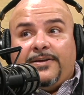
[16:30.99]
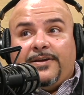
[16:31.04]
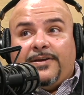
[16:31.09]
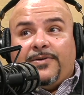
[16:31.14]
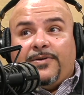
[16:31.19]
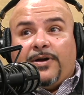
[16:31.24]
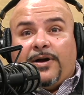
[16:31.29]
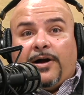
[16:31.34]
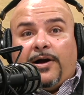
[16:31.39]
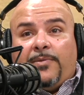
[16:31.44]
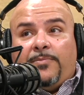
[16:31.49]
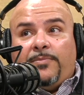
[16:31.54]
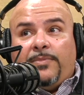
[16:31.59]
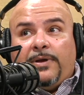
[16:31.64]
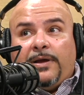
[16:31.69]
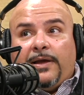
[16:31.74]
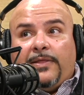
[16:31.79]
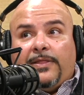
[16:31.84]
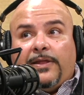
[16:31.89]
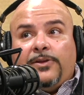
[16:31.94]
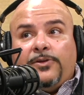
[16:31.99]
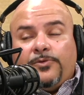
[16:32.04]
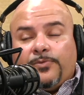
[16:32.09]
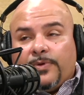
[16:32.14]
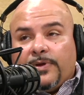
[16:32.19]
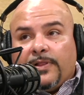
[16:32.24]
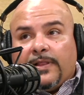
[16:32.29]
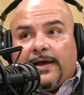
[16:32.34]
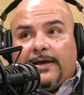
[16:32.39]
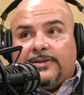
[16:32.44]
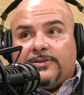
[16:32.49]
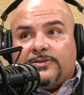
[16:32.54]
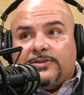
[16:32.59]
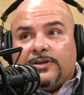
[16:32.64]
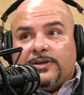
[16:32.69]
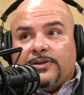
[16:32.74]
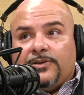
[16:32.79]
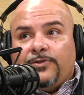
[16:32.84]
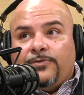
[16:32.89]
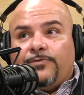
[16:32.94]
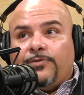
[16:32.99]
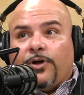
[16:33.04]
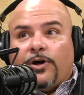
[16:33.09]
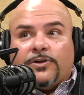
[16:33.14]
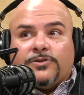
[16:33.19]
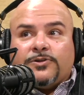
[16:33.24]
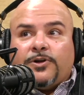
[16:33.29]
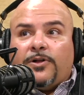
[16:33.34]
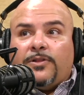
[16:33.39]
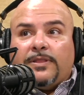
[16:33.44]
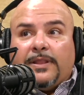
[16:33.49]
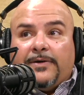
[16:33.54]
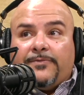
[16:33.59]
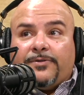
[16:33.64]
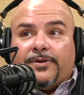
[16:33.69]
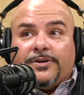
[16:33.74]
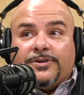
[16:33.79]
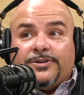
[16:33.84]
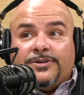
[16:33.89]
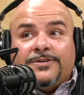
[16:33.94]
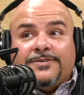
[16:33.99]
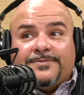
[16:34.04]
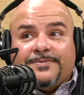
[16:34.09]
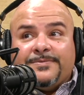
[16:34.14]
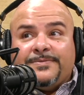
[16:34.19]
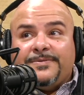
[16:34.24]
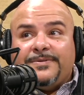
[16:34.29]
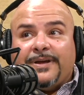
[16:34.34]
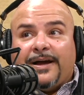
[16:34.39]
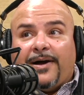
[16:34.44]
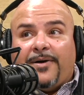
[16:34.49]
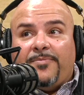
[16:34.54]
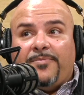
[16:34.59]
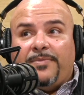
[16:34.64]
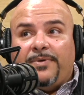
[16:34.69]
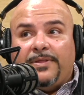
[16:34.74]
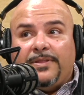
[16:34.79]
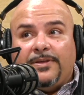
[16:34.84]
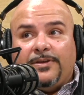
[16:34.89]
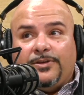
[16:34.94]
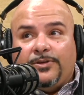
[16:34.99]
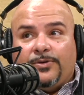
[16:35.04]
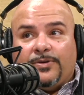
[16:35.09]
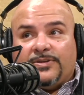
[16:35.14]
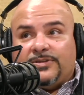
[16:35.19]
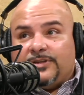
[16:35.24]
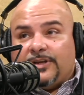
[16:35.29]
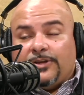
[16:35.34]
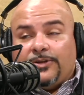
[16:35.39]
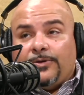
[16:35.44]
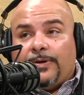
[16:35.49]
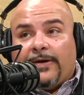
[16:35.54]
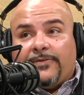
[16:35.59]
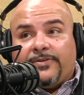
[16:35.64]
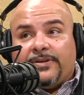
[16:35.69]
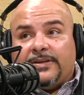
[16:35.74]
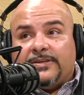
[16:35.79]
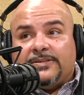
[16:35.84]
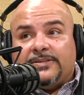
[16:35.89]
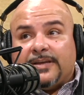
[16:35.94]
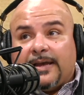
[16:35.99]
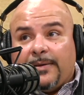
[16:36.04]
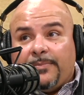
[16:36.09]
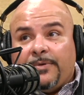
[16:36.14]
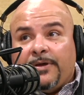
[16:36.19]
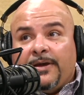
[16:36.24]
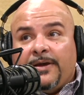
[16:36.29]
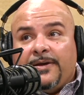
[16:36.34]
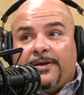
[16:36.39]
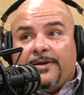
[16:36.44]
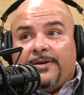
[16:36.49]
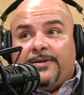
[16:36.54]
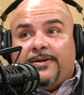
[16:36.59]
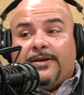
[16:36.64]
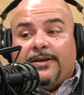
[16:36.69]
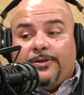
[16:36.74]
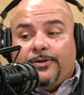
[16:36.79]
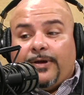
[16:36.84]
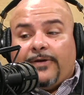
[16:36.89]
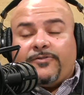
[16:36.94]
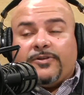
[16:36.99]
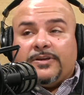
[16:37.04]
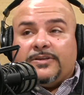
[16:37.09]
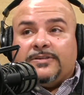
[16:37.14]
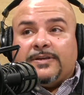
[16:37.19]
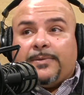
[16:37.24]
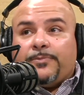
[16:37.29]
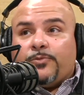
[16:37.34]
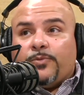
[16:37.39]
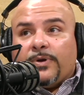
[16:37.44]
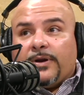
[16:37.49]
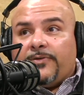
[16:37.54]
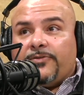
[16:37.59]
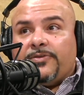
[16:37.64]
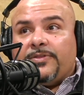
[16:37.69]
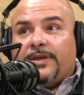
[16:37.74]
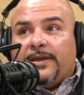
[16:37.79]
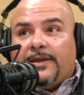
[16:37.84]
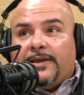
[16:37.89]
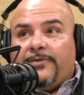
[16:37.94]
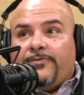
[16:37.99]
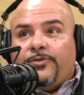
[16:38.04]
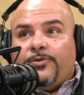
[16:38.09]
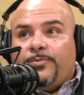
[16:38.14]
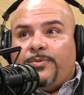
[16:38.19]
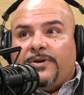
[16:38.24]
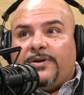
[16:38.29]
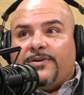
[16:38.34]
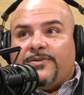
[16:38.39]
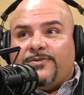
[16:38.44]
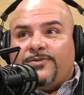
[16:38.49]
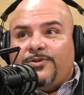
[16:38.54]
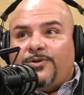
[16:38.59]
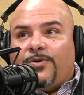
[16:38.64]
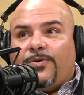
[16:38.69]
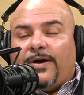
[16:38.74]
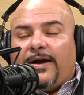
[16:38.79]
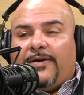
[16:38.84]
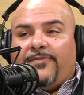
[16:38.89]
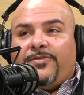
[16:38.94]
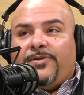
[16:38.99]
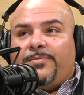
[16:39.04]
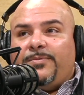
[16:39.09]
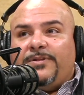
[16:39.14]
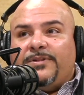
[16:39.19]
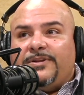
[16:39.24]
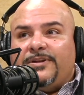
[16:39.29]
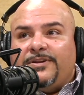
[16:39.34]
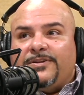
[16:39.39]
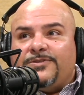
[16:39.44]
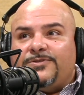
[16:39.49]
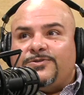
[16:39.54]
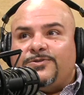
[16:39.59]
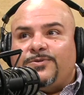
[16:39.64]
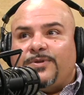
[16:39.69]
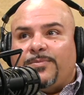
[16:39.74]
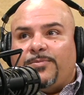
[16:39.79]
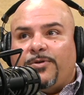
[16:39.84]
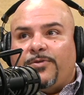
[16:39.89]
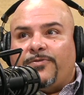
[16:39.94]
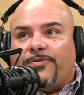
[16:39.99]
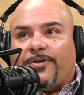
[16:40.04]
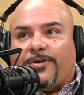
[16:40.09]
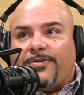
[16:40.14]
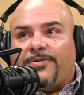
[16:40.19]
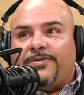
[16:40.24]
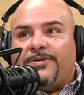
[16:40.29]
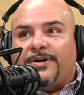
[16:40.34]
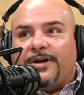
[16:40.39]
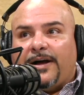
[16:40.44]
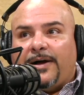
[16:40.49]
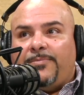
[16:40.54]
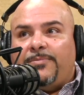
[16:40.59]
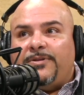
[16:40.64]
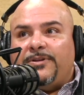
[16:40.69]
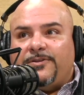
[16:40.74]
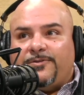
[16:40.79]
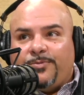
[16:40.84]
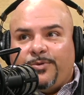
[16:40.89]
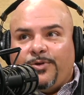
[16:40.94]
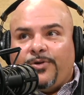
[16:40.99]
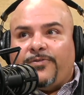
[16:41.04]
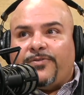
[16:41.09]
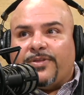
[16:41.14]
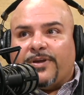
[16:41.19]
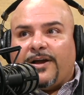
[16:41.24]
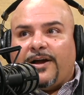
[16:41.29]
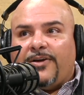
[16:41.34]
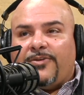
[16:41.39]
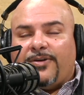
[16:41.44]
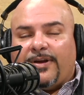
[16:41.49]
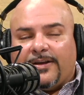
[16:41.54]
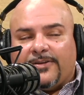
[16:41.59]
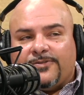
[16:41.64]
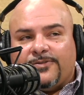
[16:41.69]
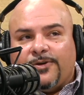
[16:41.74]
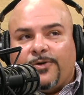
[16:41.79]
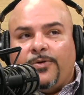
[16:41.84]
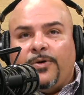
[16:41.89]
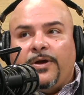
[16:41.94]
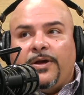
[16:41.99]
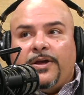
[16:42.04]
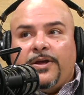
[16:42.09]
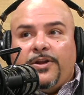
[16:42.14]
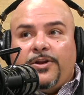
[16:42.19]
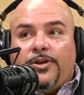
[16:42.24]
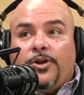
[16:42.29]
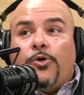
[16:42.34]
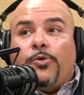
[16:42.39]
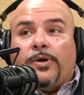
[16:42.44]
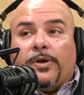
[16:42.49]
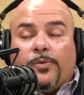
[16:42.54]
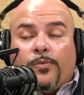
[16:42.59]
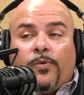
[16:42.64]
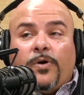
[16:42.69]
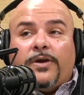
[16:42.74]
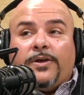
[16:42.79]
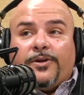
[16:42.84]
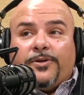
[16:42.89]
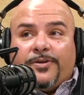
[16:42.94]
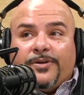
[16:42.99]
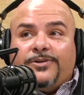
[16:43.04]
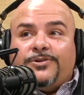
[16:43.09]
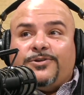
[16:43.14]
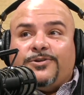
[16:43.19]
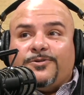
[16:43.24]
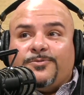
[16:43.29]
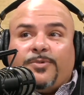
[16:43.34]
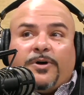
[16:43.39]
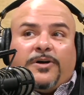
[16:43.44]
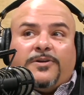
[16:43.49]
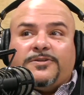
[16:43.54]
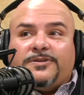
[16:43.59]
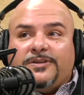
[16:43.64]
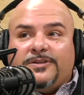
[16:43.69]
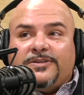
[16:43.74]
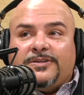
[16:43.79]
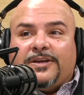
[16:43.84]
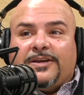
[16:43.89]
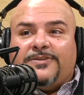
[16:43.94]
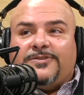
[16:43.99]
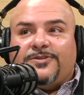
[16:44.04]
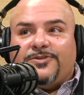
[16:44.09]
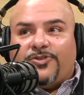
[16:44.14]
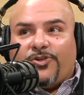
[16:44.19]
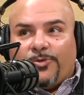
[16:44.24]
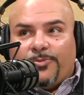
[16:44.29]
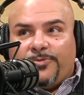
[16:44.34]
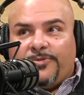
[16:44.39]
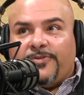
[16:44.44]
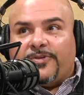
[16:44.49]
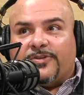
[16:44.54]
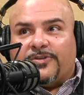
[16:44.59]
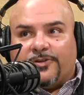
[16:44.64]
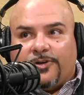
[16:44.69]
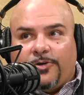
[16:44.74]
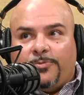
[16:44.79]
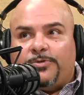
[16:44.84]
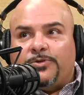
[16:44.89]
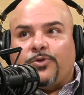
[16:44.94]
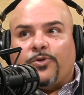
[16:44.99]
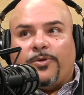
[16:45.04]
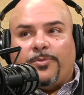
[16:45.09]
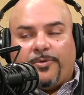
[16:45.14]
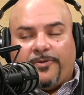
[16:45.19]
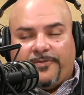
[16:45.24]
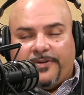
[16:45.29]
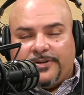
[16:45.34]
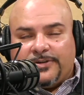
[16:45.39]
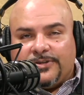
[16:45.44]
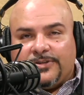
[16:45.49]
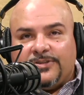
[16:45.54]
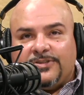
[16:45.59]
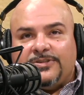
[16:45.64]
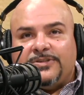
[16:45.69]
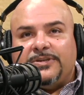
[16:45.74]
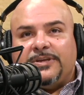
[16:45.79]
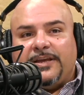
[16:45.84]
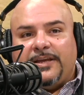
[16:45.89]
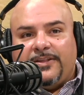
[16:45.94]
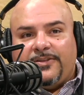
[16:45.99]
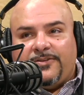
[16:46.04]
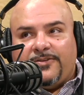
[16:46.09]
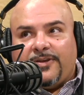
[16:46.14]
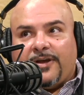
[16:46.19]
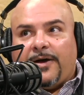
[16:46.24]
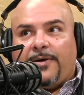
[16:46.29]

then you realize you've lost all leverage. You have to accept whatever they give you because you don't have the ability to sue them over a dispute over the contract. So knowing what your insurance policy says in terms of exculpatory provisions, it's